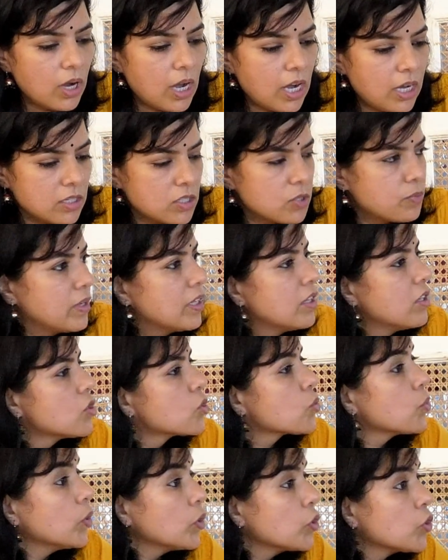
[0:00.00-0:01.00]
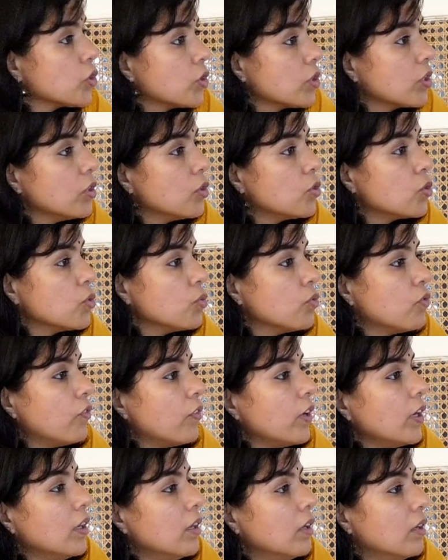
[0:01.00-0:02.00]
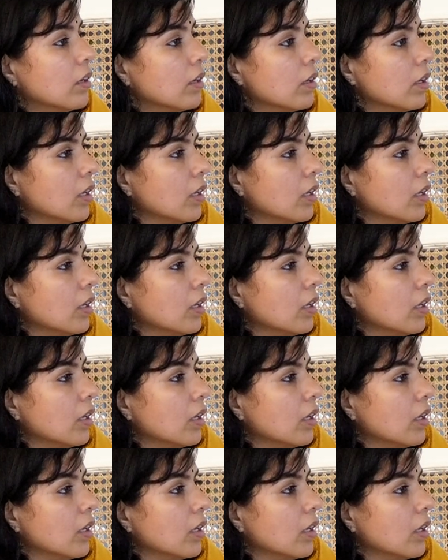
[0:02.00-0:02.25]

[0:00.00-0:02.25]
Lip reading: ask me this question, do you feel